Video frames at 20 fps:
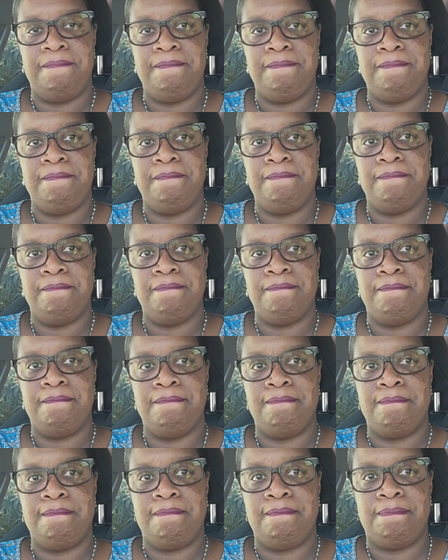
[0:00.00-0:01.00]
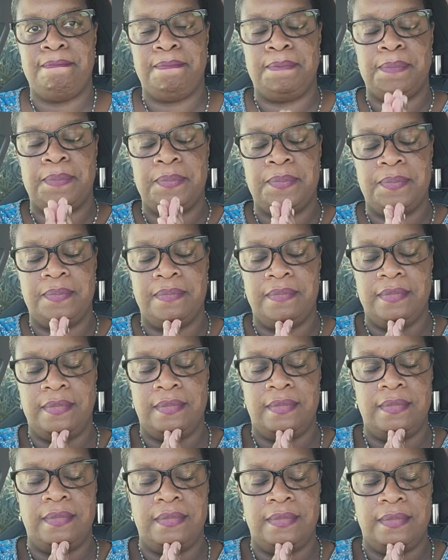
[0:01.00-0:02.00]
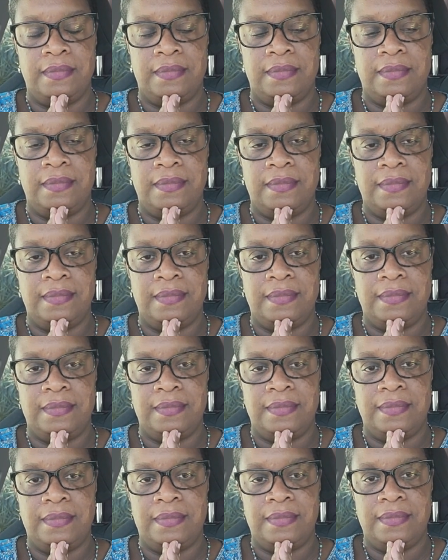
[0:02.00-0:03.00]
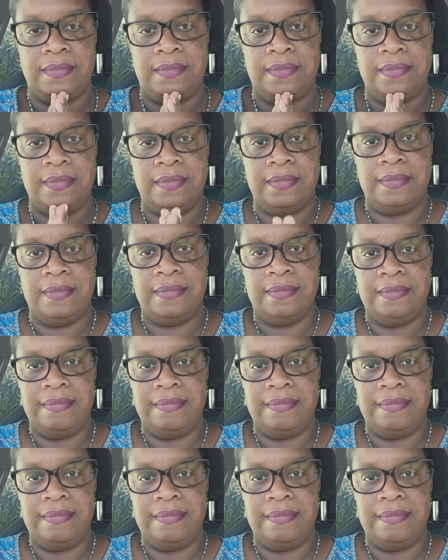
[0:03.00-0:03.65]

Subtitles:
Nothing is said.